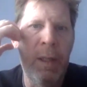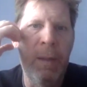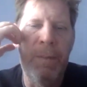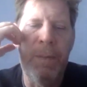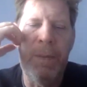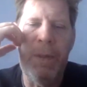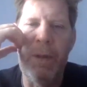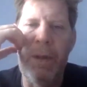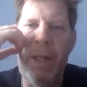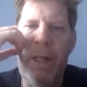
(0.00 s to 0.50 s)

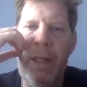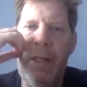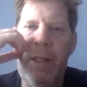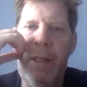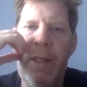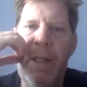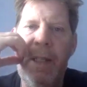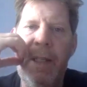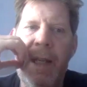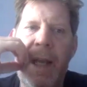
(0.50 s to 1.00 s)
So
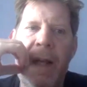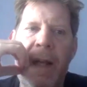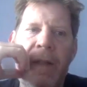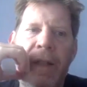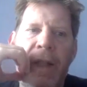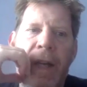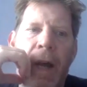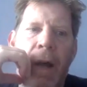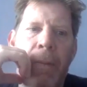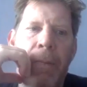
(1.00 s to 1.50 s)
these, these
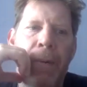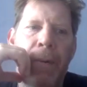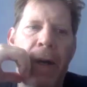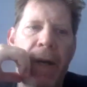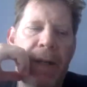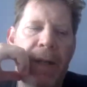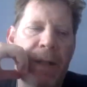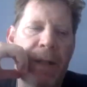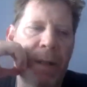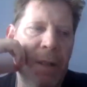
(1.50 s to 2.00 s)
algae
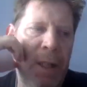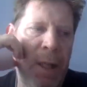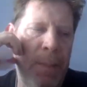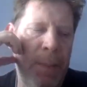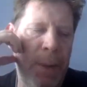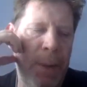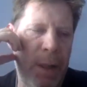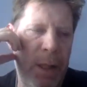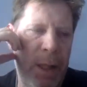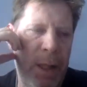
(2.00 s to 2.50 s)
outbreaks are
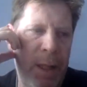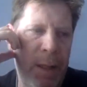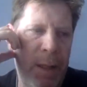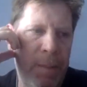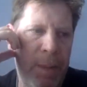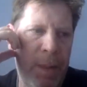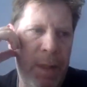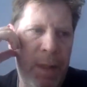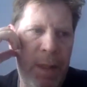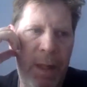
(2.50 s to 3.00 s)
typically,
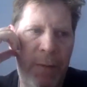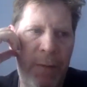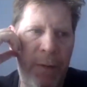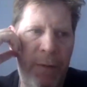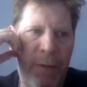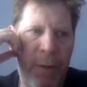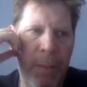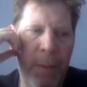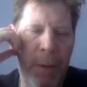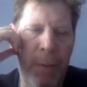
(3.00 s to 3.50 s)
it's
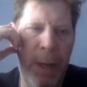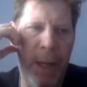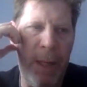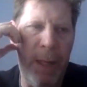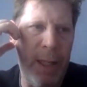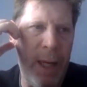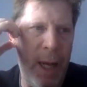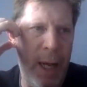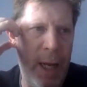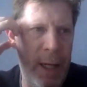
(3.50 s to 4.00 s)
different from the red
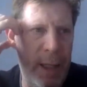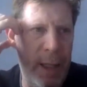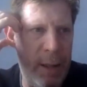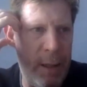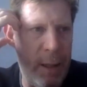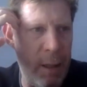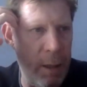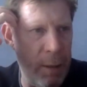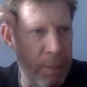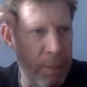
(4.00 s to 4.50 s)
tide, it's
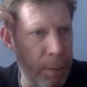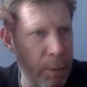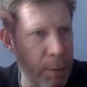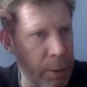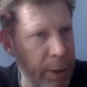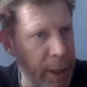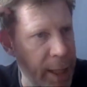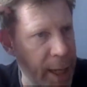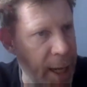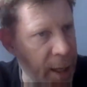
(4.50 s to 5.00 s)
called
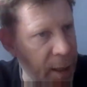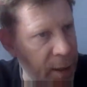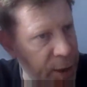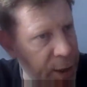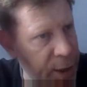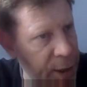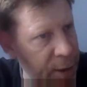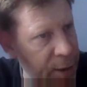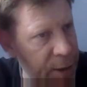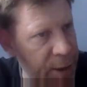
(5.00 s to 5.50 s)
blue-green
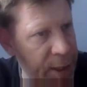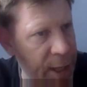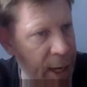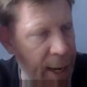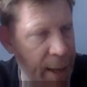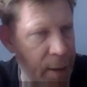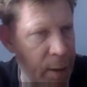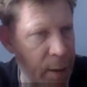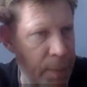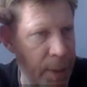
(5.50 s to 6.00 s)
algae or
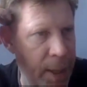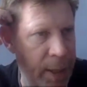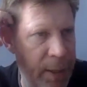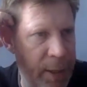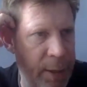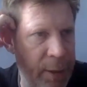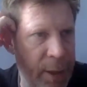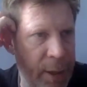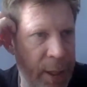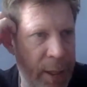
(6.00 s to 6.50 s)

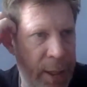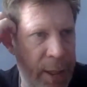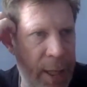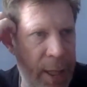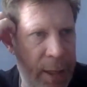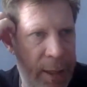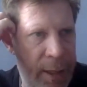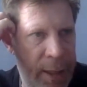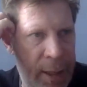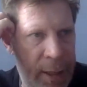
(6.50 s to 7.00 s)
cyanobacteria. It's
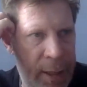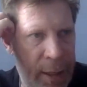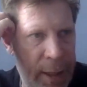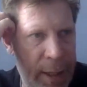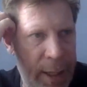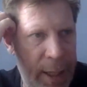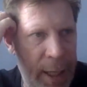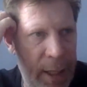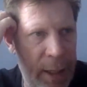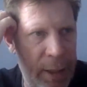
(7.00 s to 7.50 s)
not
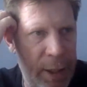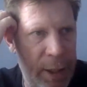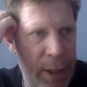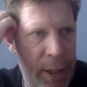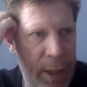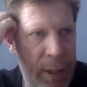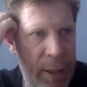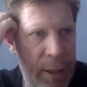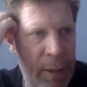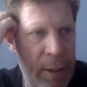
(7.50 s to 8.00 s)
technically an algae,
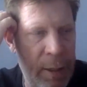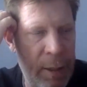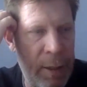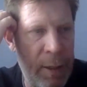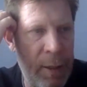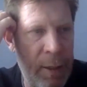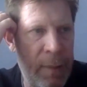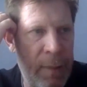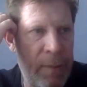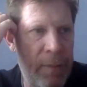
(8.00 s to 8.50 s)
it's
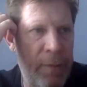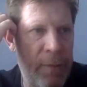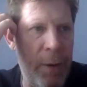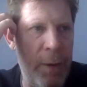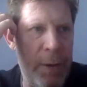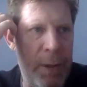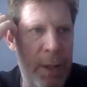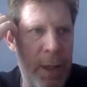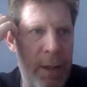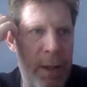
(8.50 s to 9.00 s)

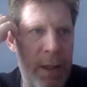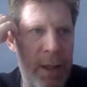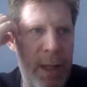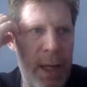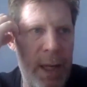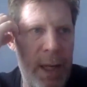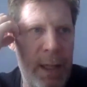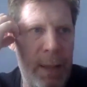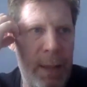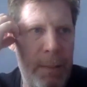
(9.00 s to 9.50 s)

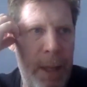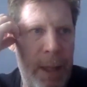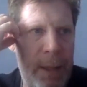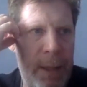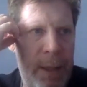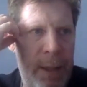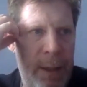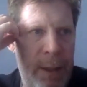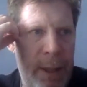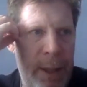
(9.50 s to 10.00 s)
photosynthesizing
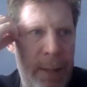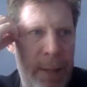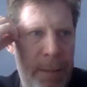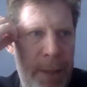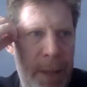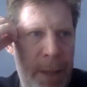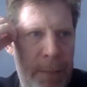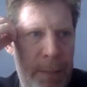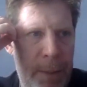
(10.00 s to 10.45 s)
bacteria that